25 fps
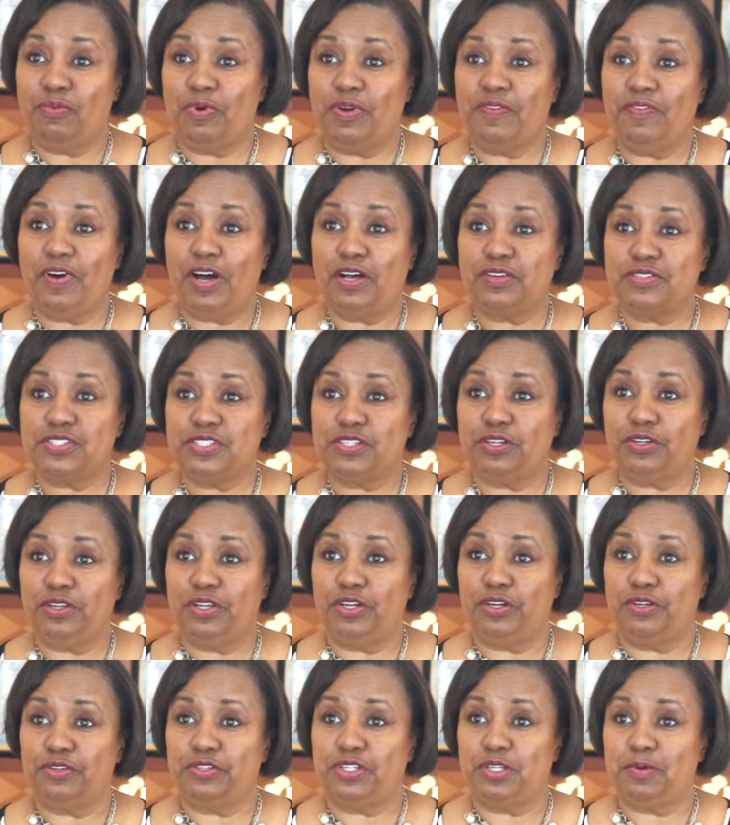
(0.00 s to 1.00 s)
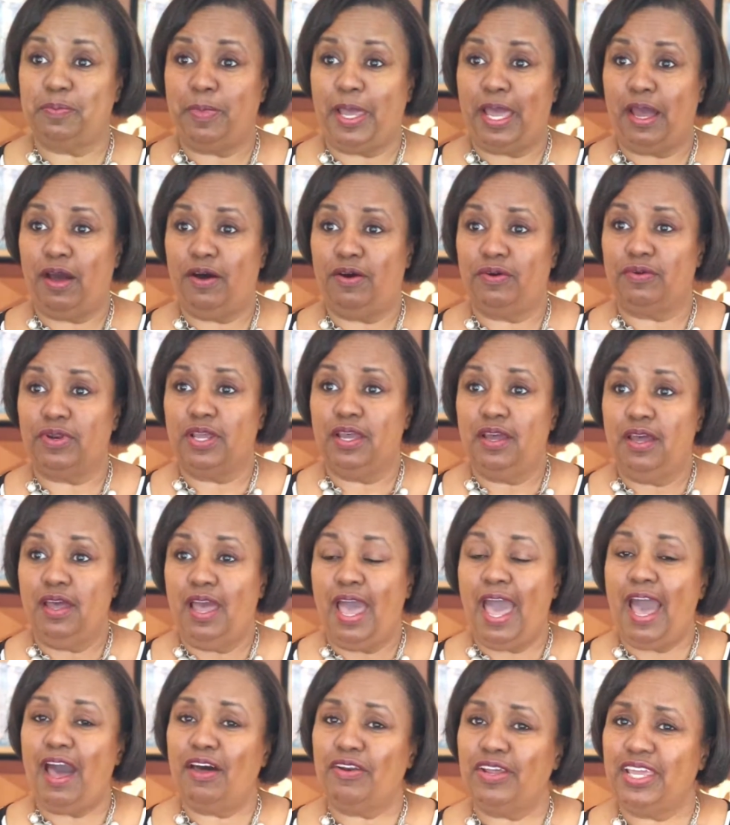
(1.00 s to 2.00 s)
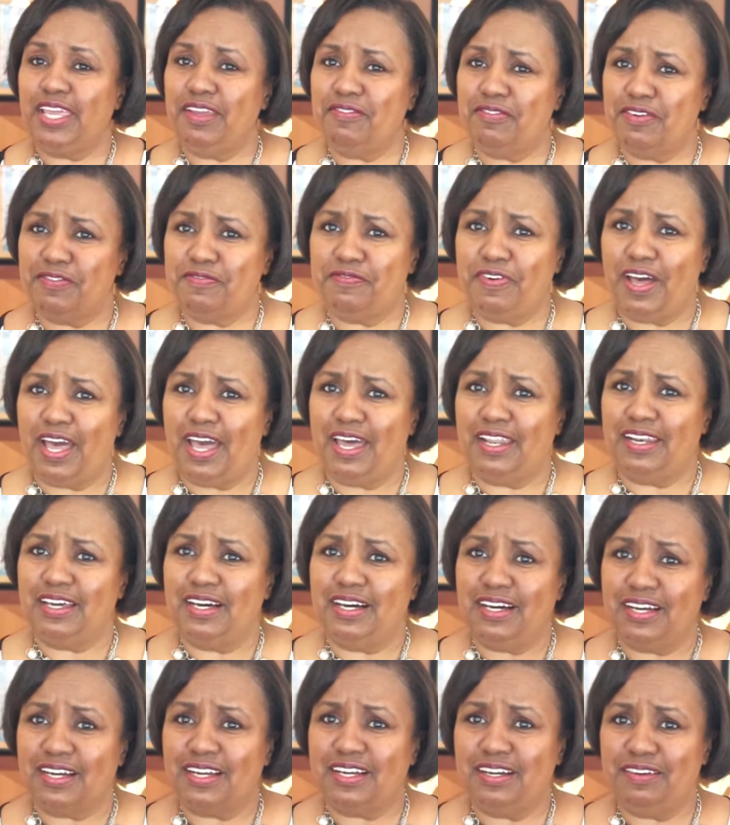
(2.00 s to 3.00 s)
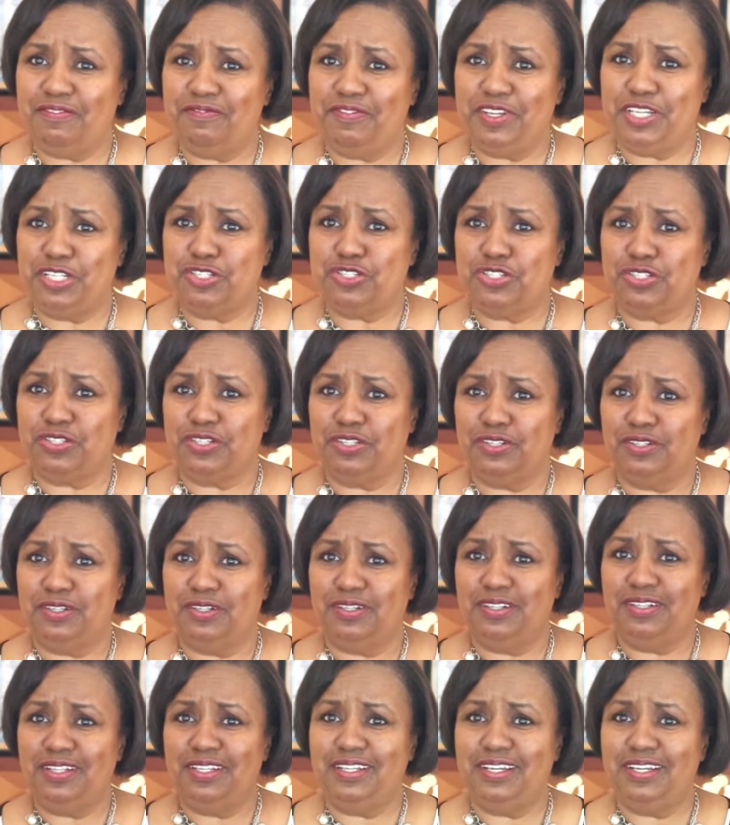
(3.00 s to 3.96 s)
We've also learned about how to even find unconventional